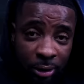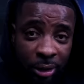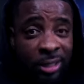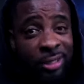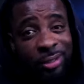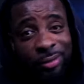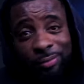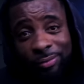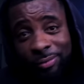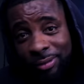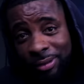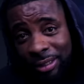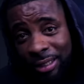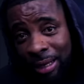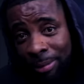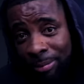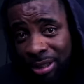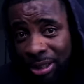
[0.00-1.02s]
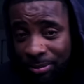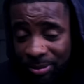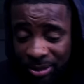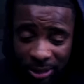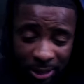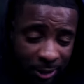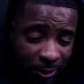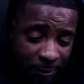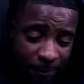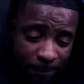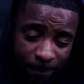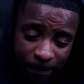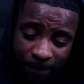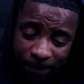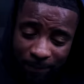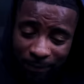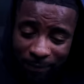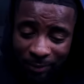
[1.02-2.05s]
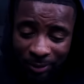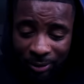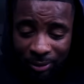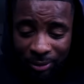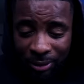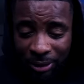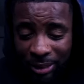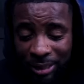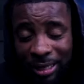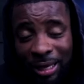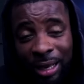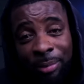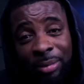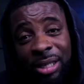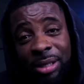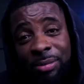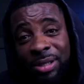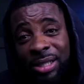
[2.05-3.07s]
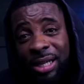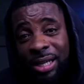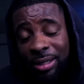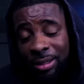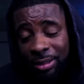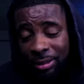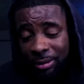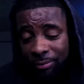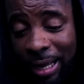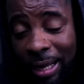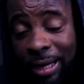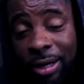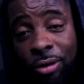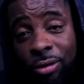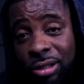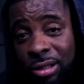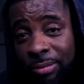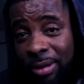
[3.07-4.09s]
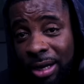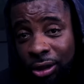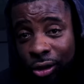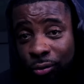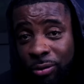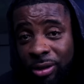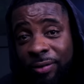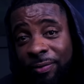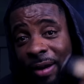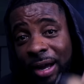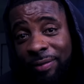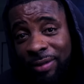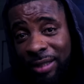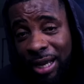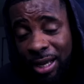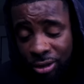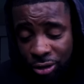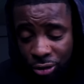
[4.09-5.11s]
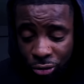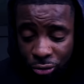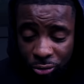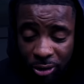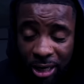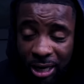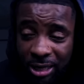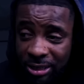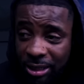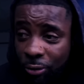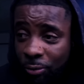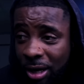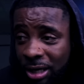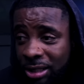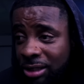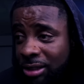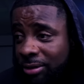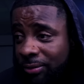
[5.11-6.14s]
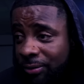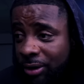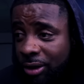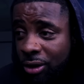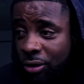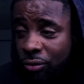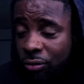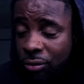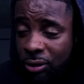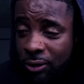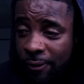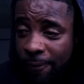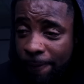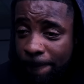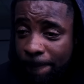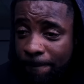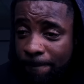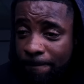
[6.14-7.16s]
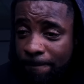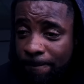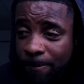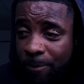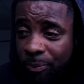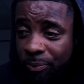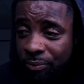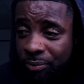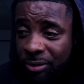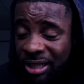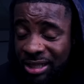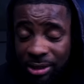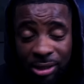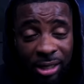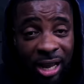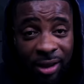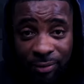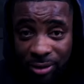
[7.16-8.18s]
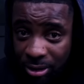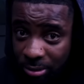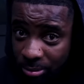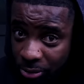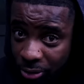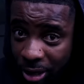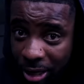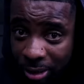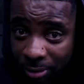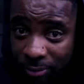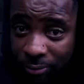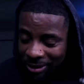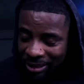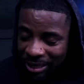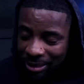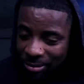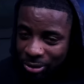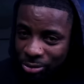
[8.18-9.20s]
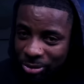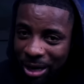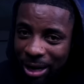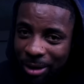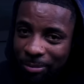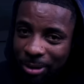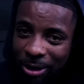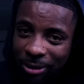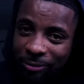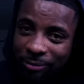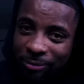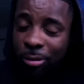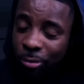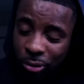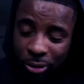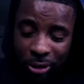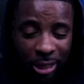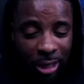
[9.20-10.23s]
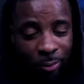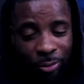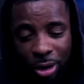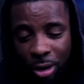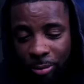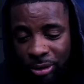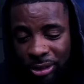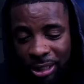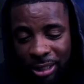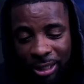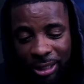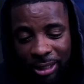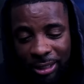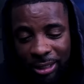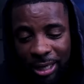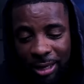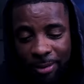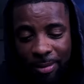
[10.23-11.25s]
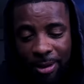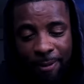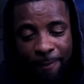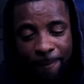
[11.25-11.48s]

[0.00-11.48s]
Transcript: Listen, I'm gonna keep saying it. I'm gonna keep saying it. I know it's about 25,000 of you guys that watch these videos that still haven't subscribed. Hit that subscribe button. Come on now, we almost at 100K, man.